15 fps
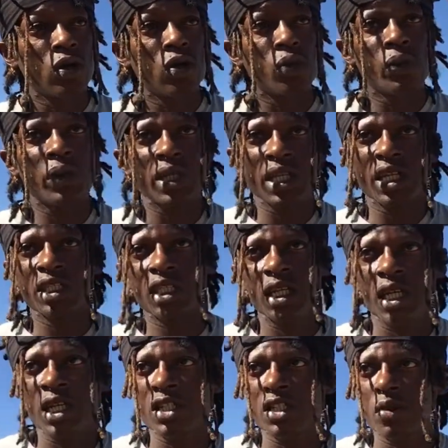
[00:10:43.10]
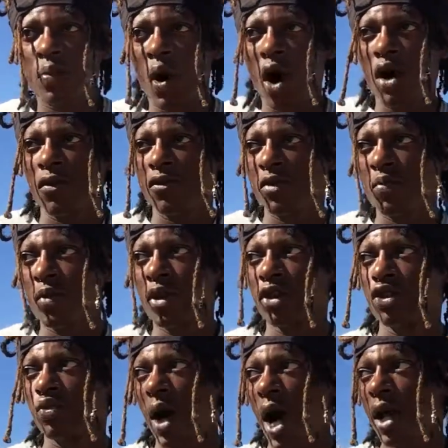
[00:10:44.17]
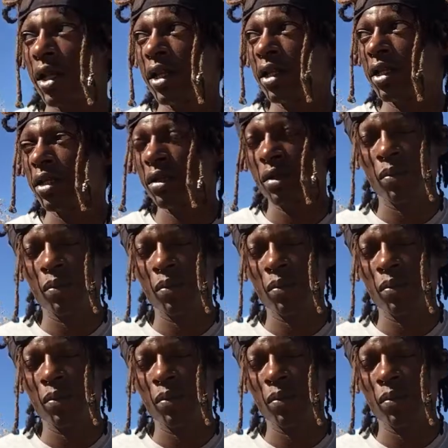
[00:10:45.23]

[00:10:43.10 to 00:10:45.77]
religion is a part of spirituality